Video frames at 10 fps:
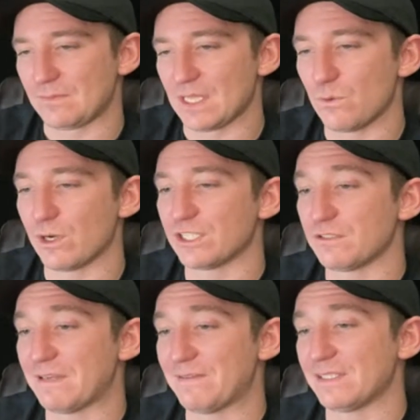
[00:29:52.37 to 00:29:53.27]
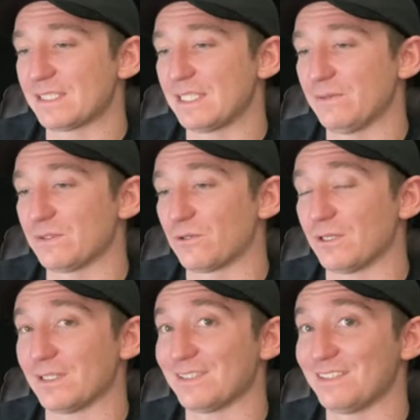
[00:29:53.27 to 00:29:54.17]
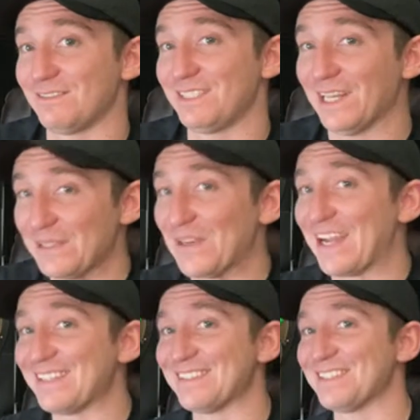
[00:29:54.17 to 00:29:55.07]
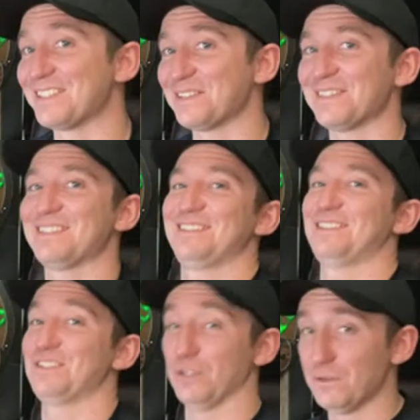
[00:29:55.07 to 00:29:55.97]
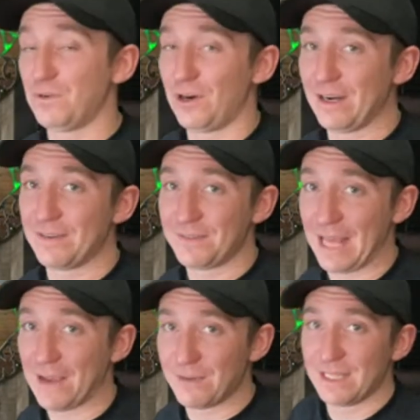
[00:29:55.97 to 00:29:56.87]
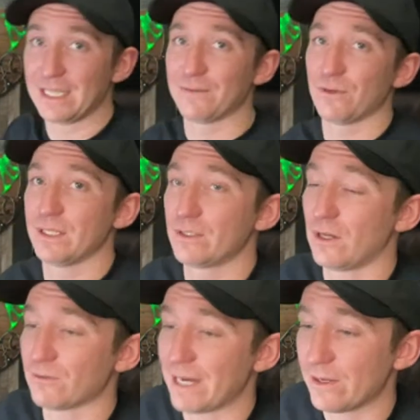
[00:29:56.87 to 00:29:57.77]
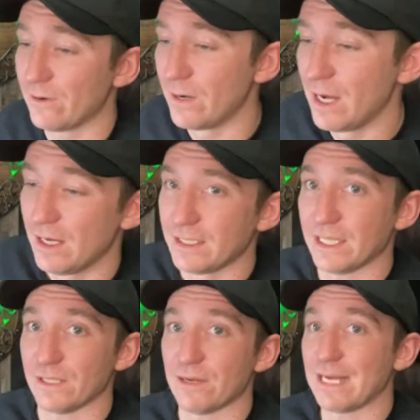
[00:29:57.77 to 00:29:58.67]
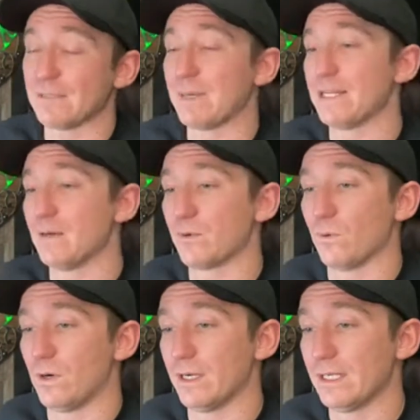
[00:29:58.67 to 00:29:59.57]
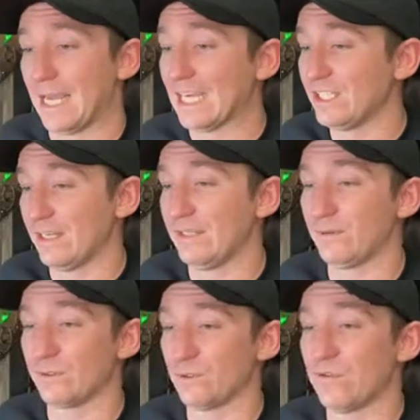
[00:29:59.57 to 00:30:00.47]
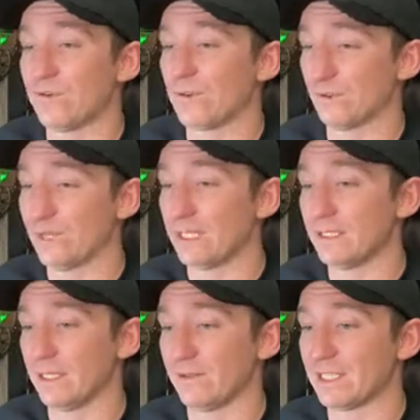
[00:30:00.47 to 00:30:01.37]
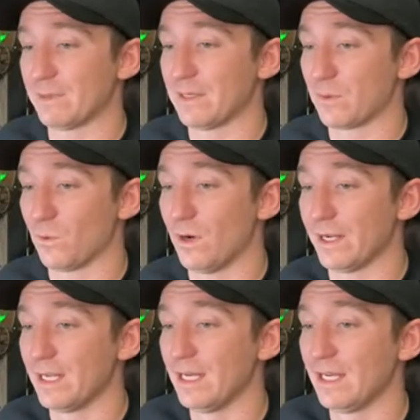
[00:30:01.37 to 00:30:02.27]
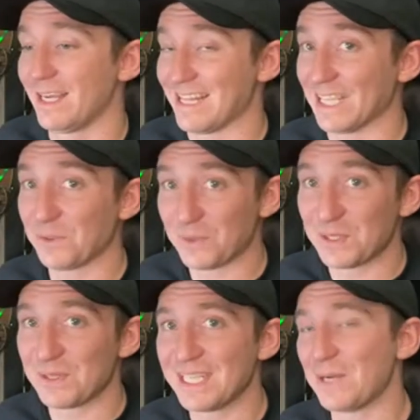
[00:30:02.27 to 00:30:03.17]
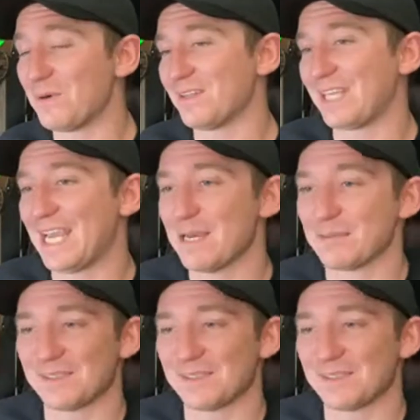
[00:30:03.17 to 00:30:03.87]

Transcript: Where's your favorite ski resort? Telluride. So far, out of everything I've ridden in Colorado, Telluride's my number one. Actually, any resort I've ever ridden, Telluride's my number one. And that's what we're doing day one of camp.